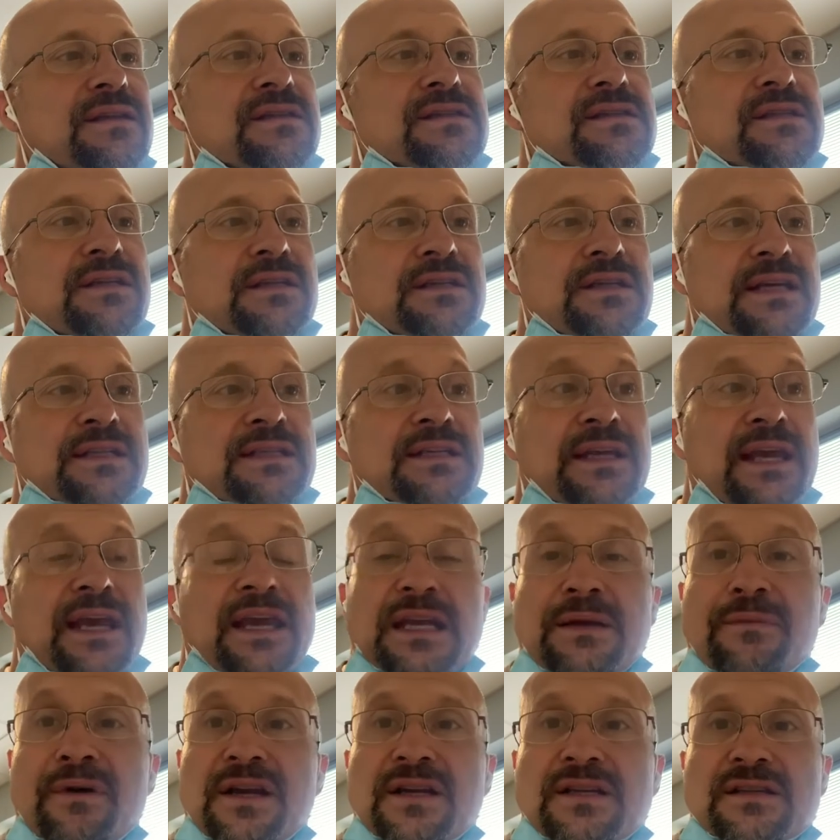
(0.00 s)
detecting
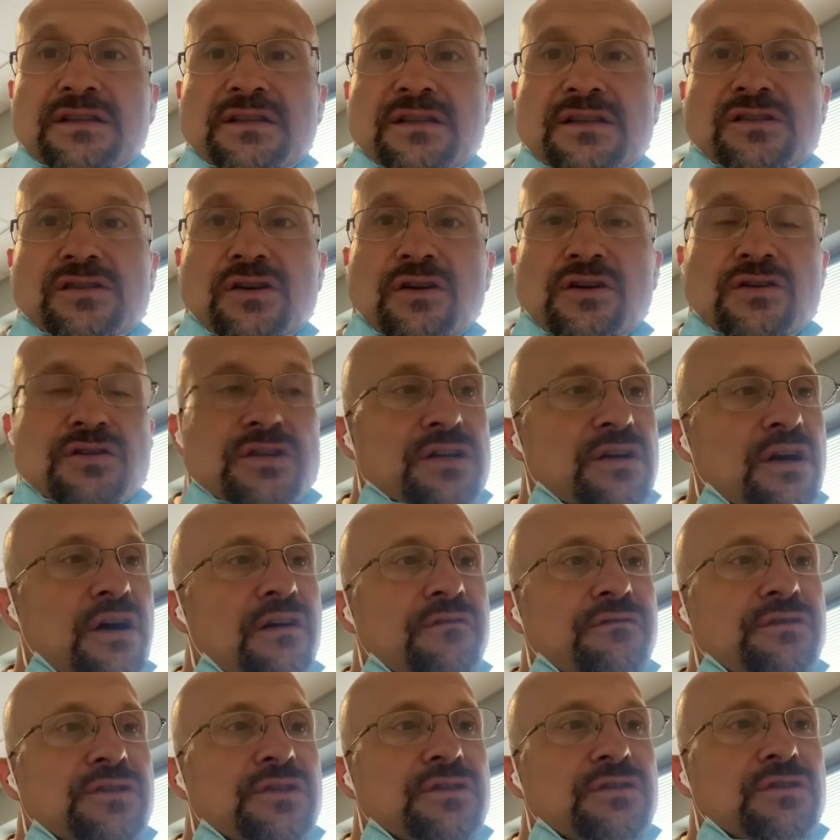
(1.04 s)
antibodies to
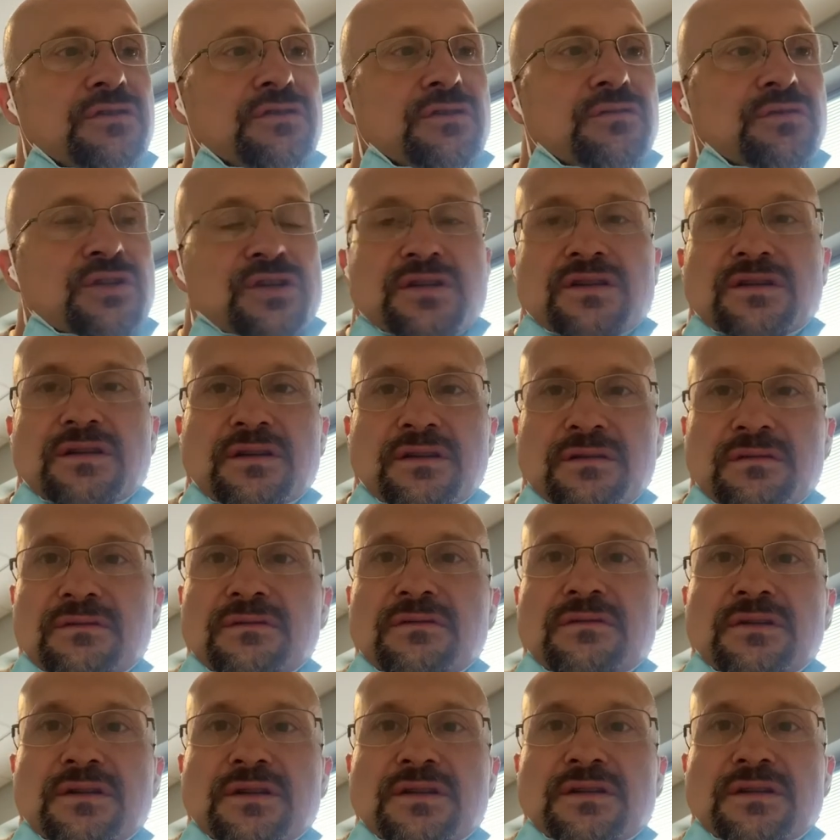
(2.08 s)
SARS-CoV2, which is the
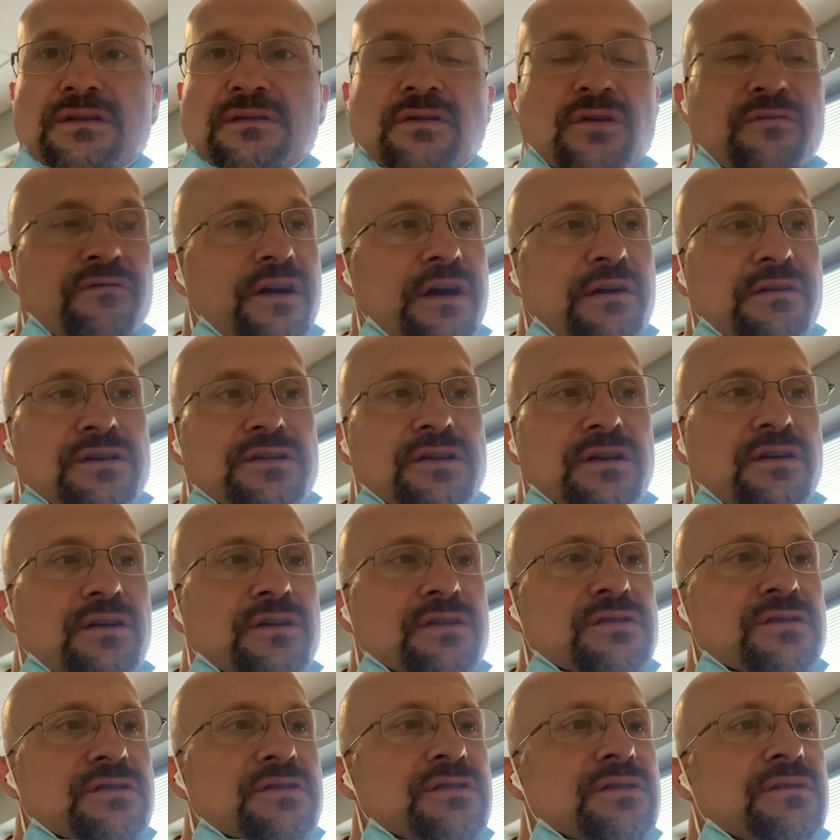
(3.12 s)
virus that
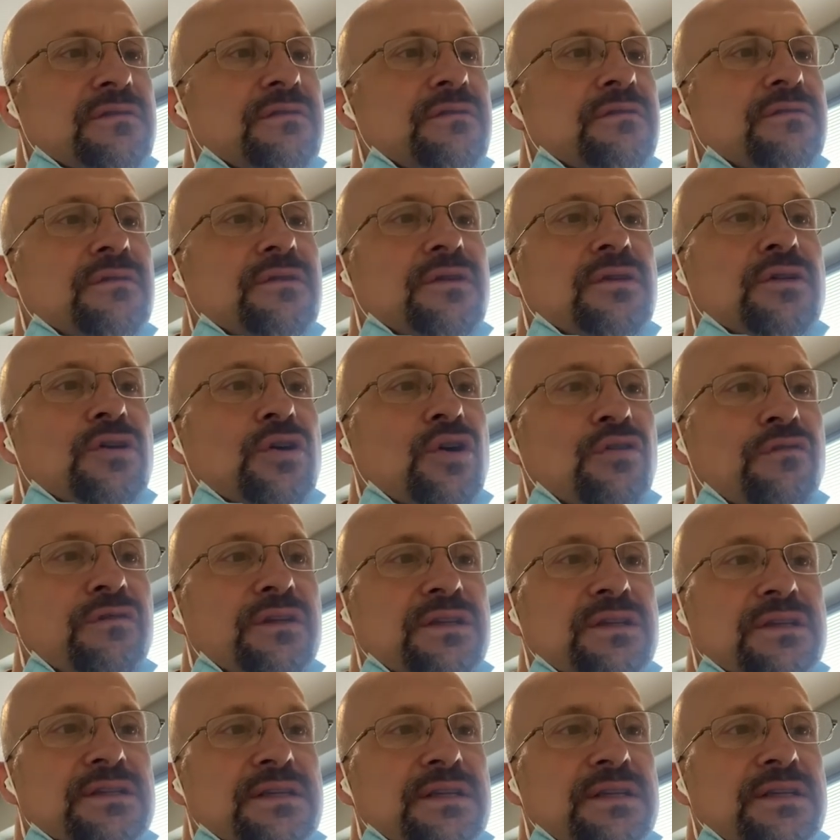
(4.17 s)
causes COVID
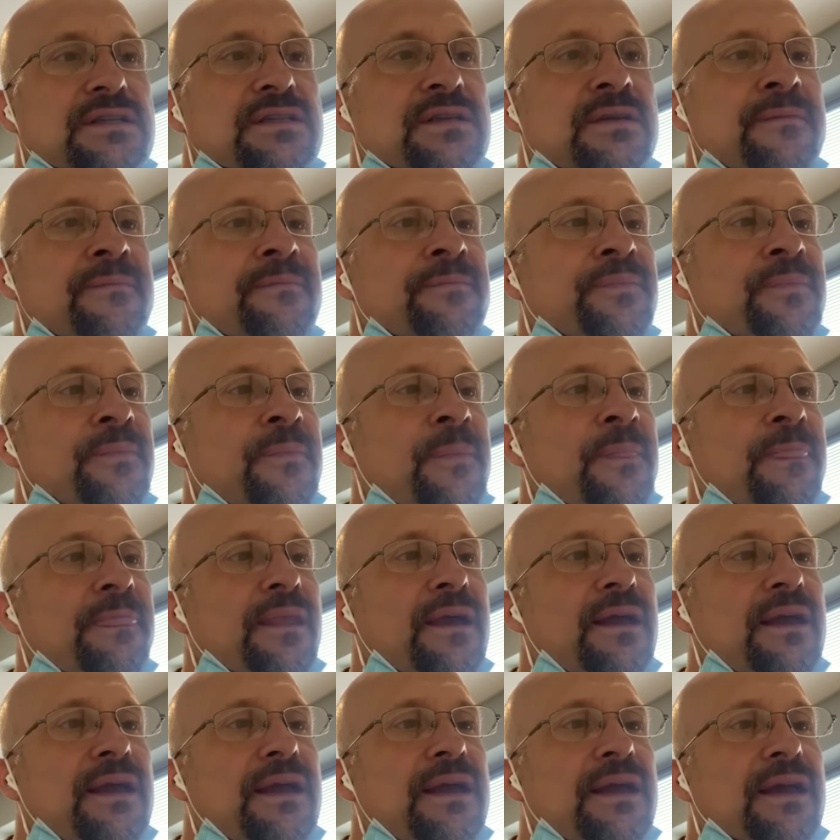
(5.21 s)
disease.
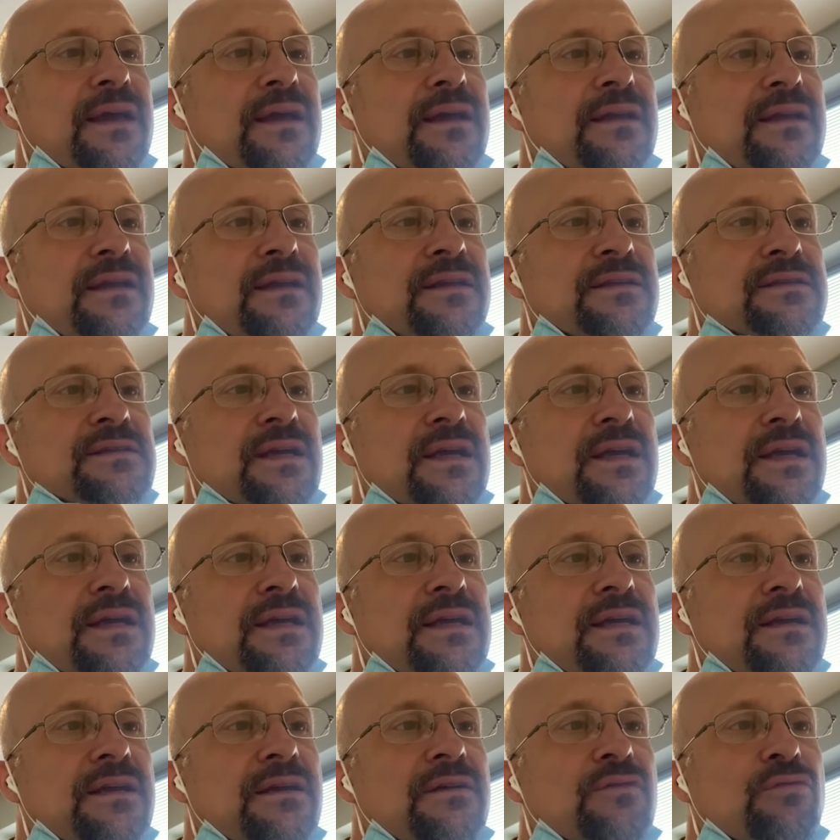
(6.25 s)
And it's
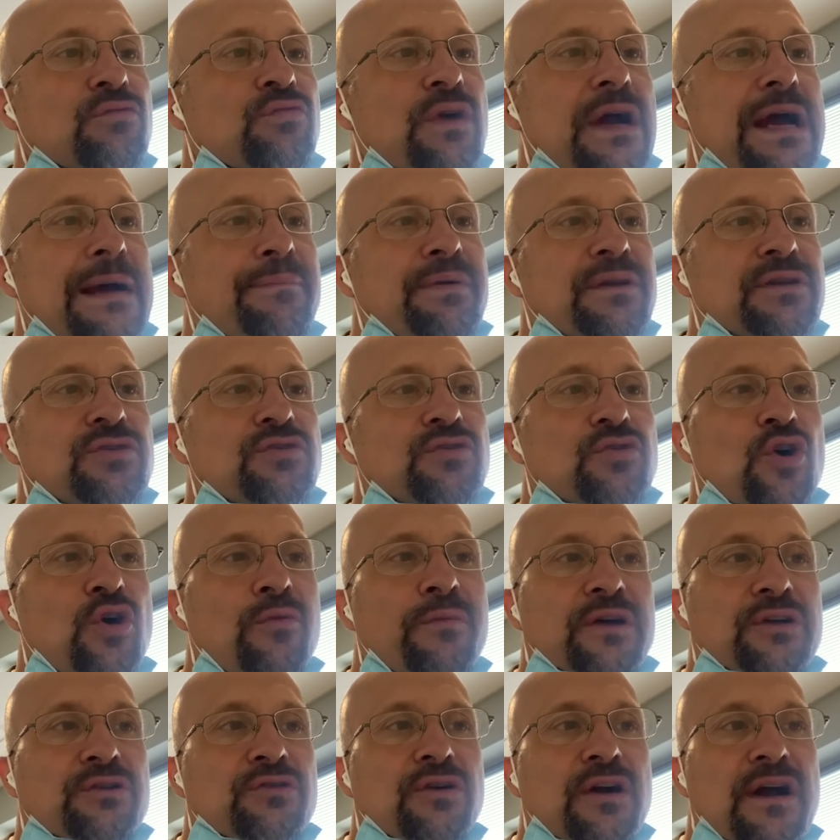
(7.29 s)
a rapid
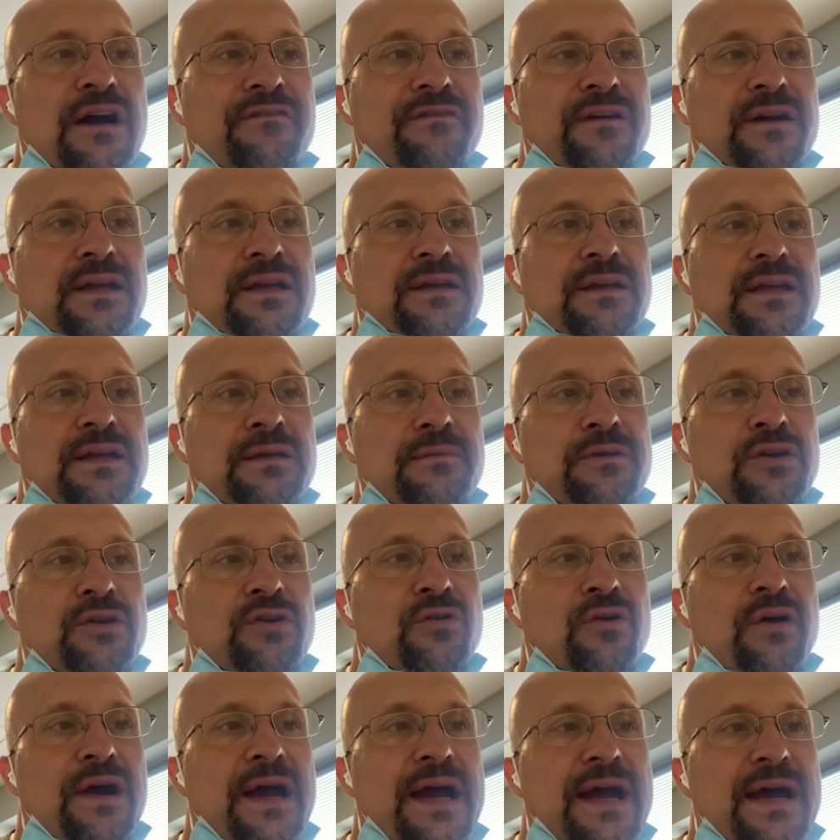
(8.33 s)
chromatographic
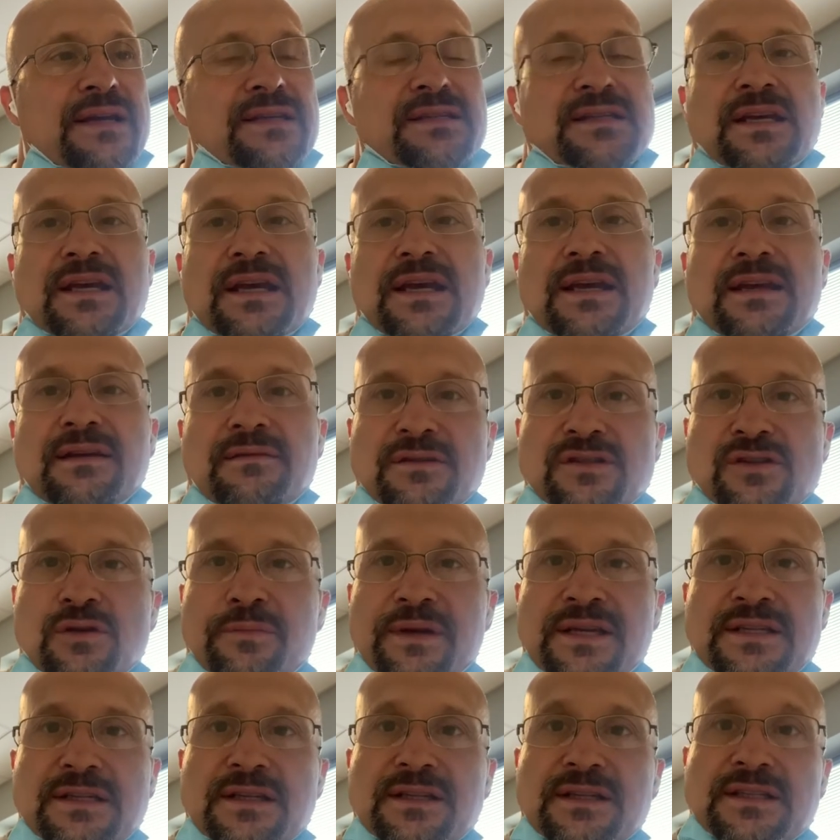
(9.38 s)
immunoassay. So
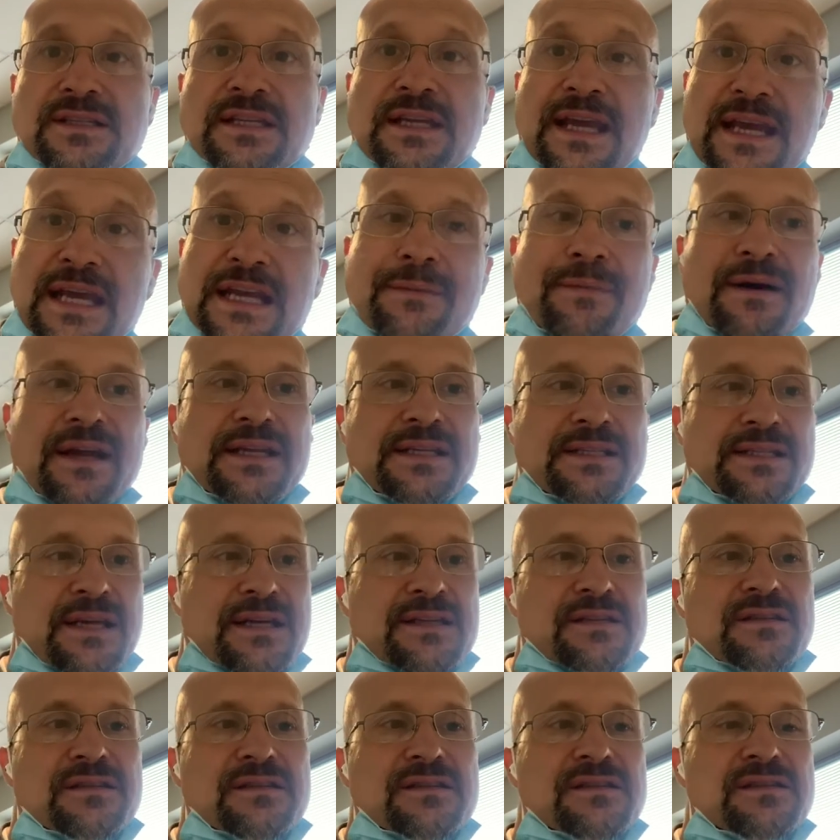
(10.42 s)
basically it's an antibody
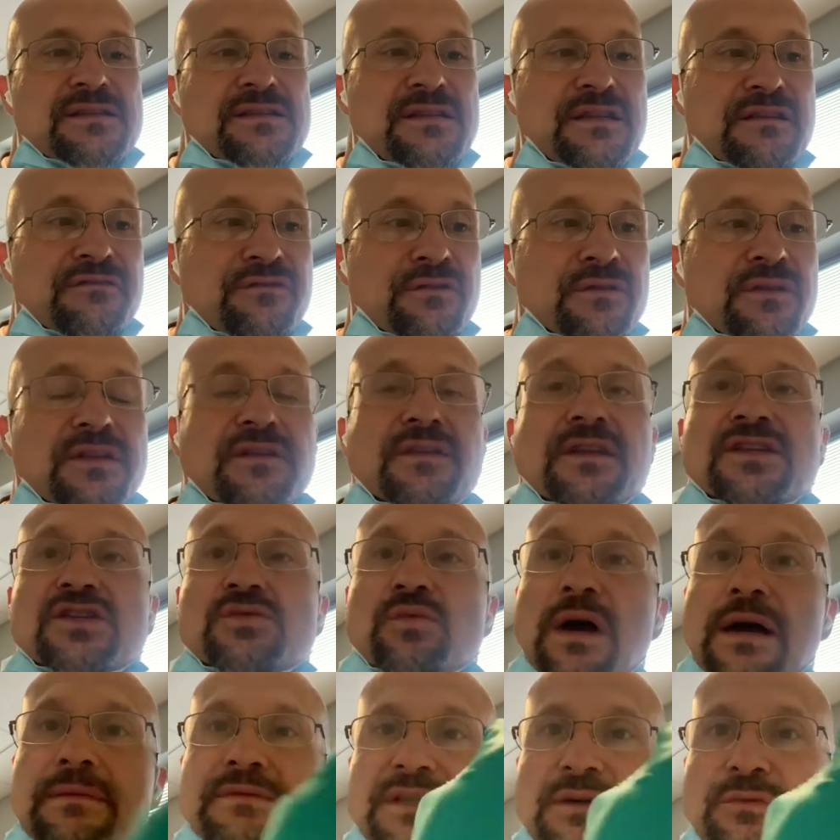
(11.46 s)
test. This is different than the
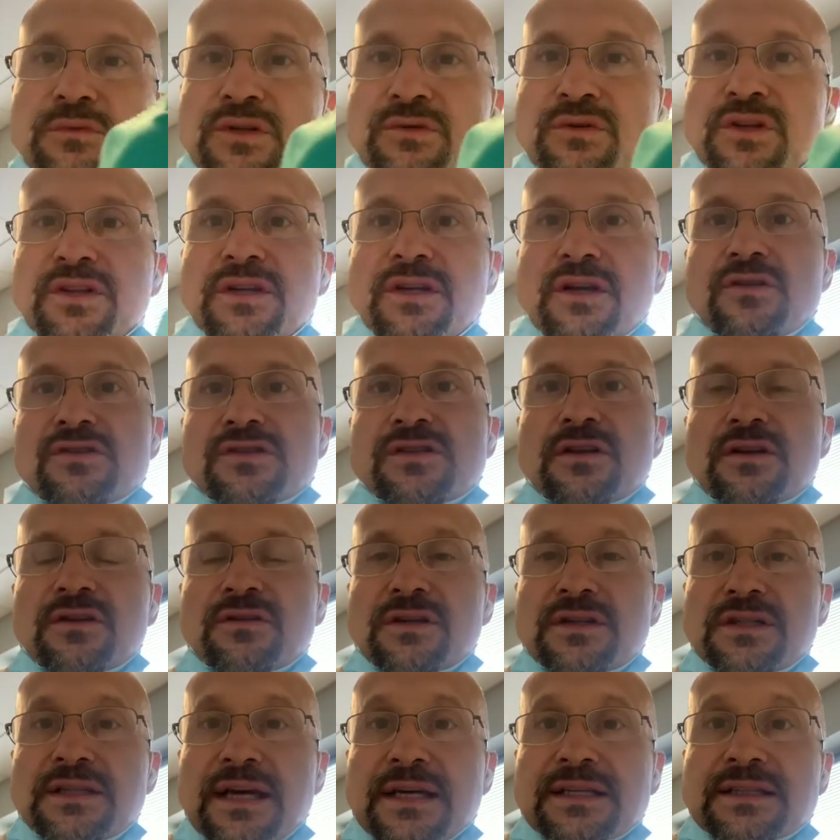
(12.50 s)
swabs that we do in the nose that are
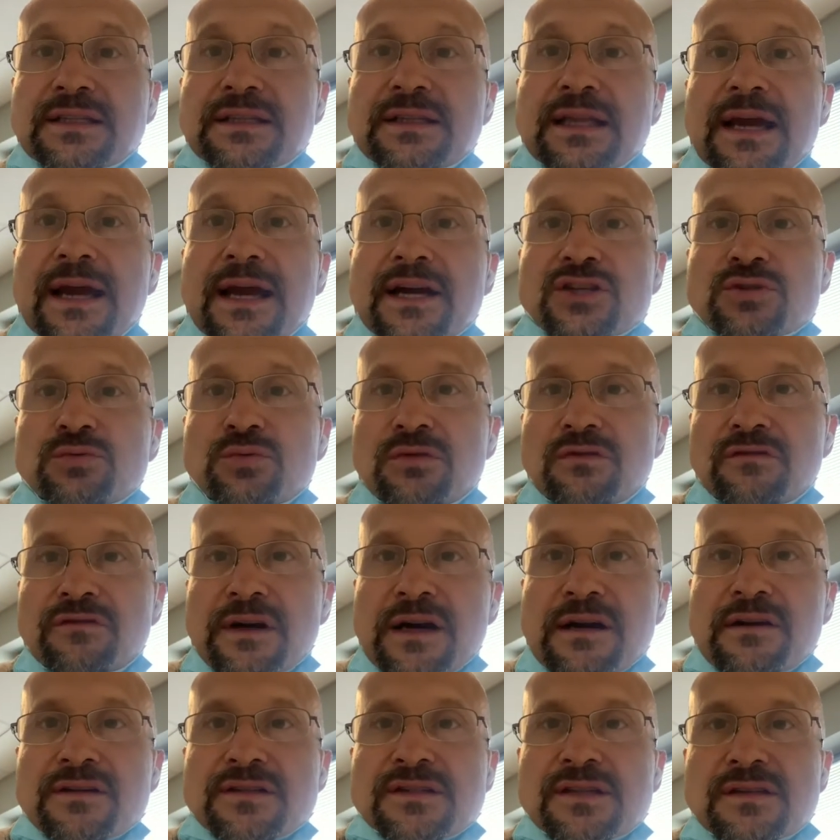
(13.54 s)
detecting the actual
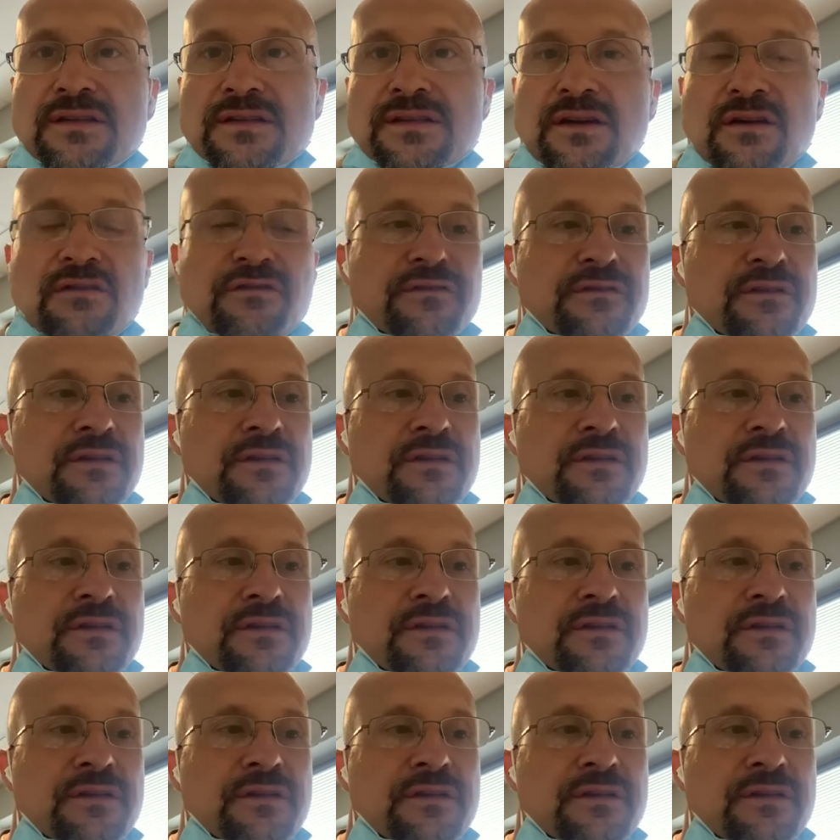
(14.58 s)
virus itself.